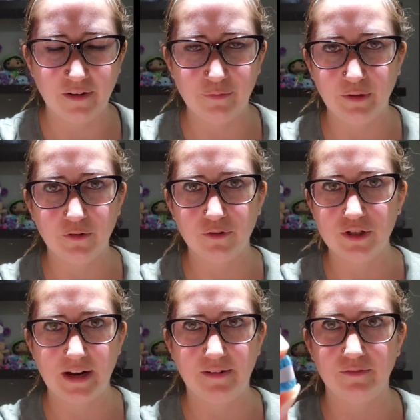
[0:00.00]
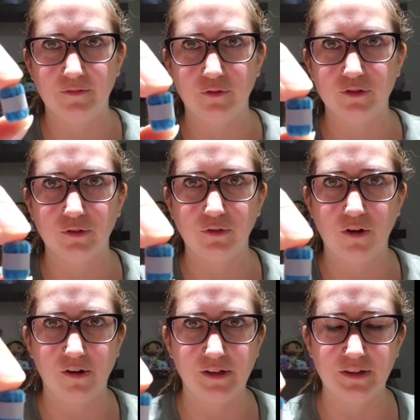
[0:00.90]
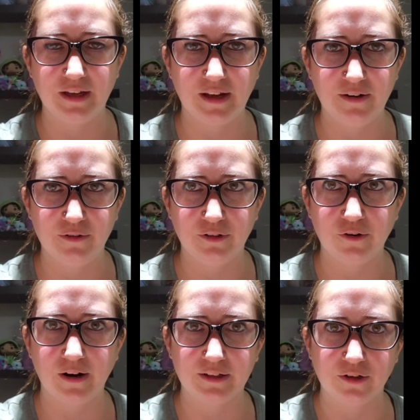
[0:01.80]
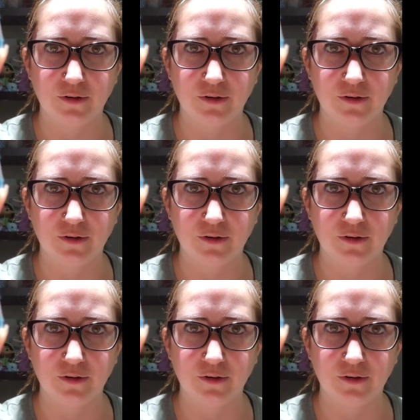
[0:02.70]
I've been crocheting for so long. You think I know the correct